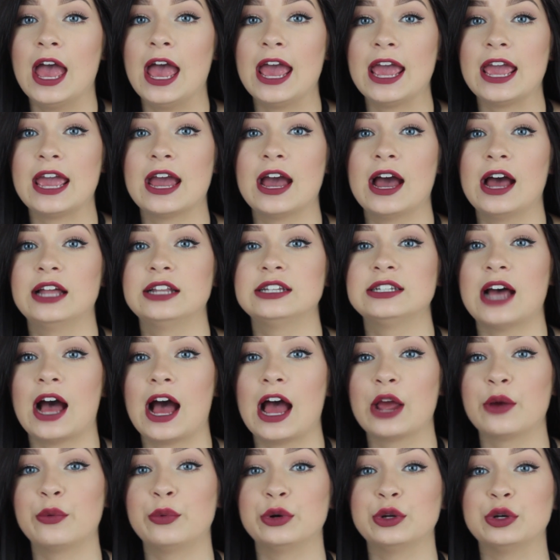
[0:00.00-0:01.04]
And
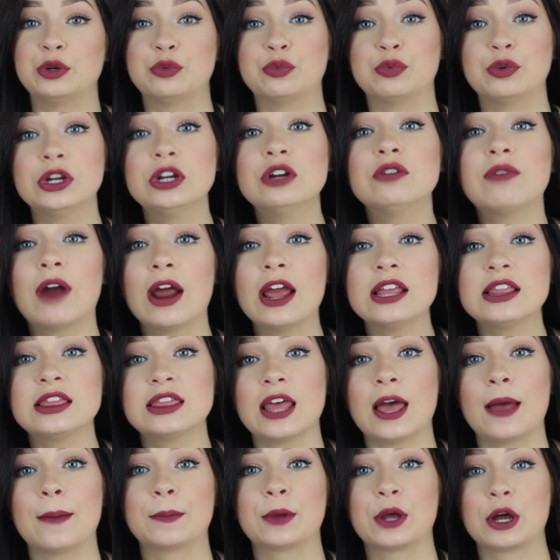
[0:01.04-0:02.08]
I would rewrite
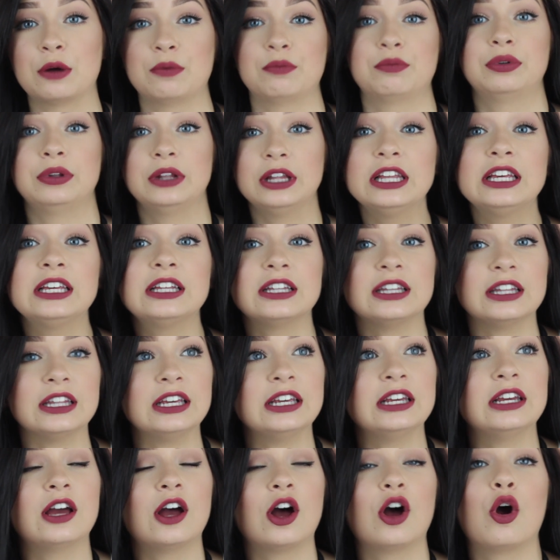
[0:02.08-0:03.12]
them
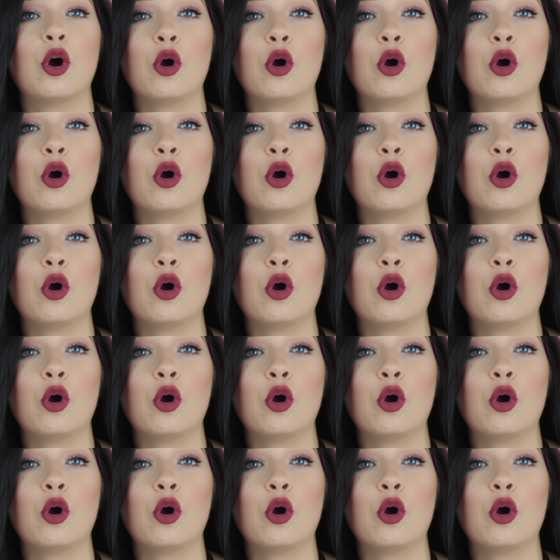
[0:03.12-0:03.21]
completely